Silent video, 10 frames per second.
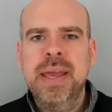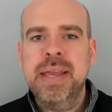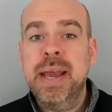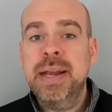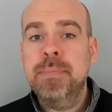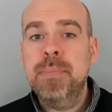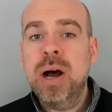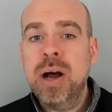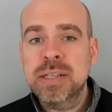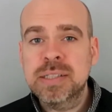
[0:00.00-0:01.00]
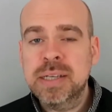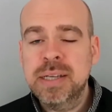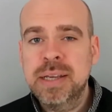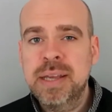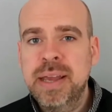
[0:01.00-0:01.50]
he had a mask,
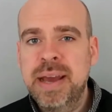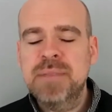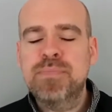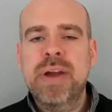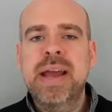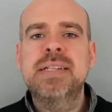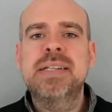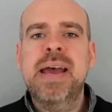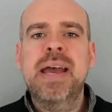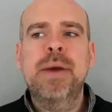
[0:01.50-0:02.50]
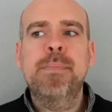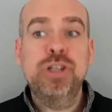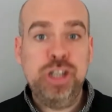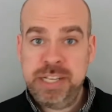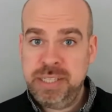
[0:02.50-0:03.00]
and he branded a
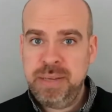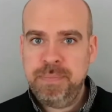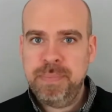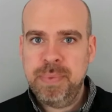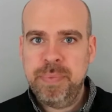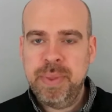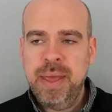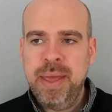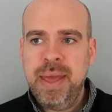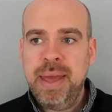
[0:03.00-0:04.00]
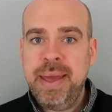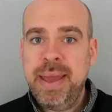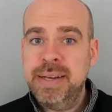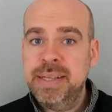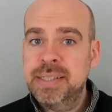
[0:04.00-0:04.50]
machete.
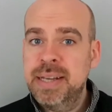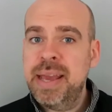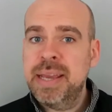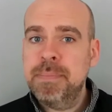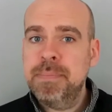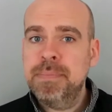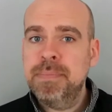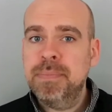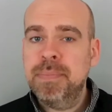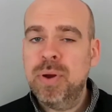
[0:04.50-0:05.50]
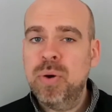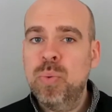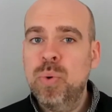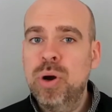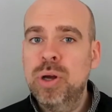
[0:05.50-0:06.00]
And his name
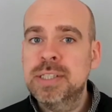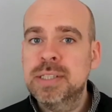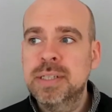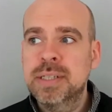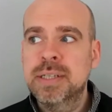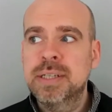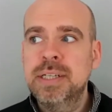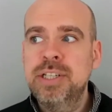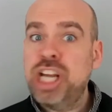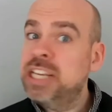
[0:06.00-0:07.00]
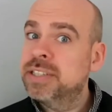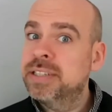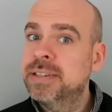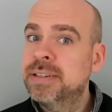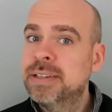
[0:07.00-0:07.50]
was
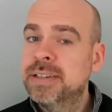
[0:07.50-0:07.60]
Jason.